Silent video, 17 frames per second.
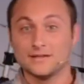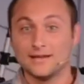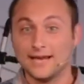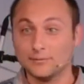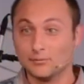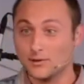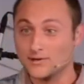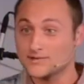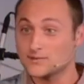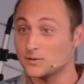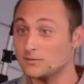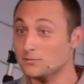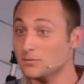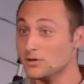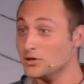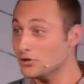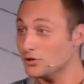And once we
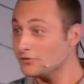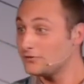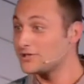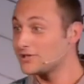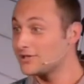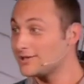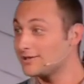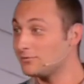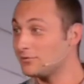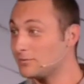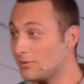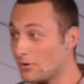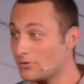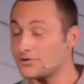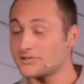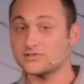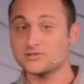moved, we
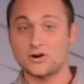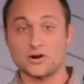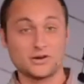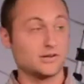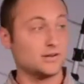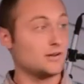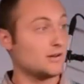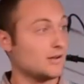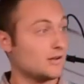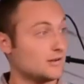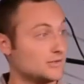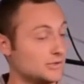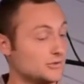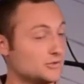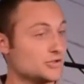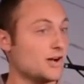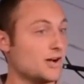both started
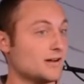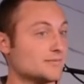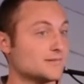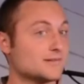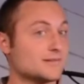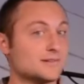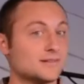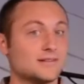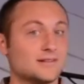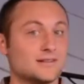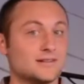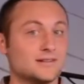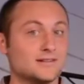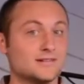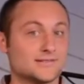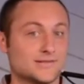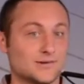new jobs.
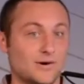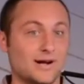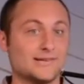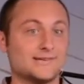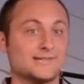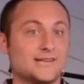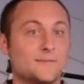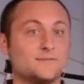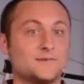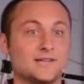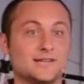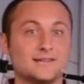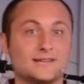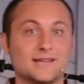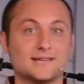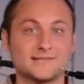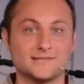So I stepped
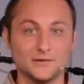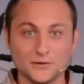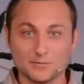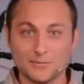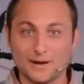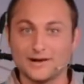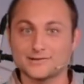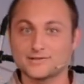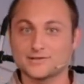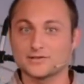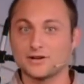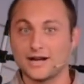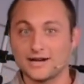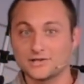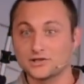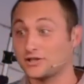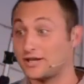in as a youth pastor,
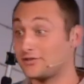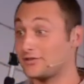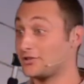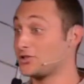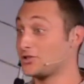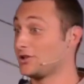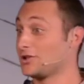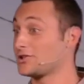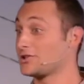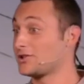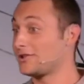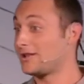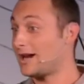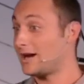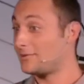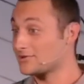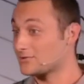actually at the church
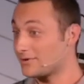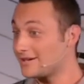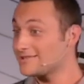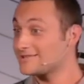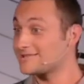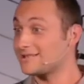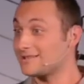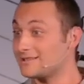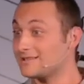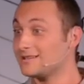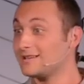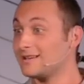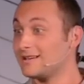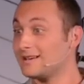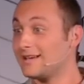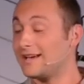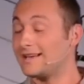that I was raised in,
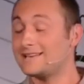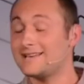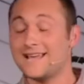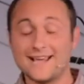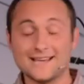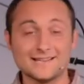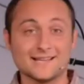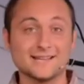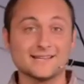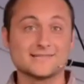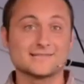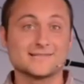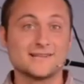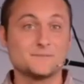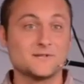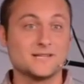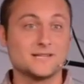and Hannah
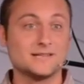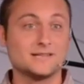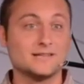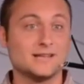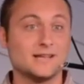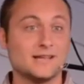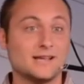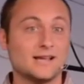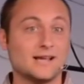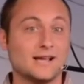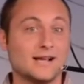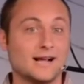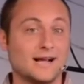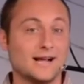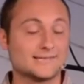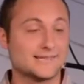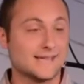stepped in
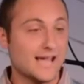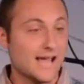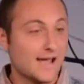as a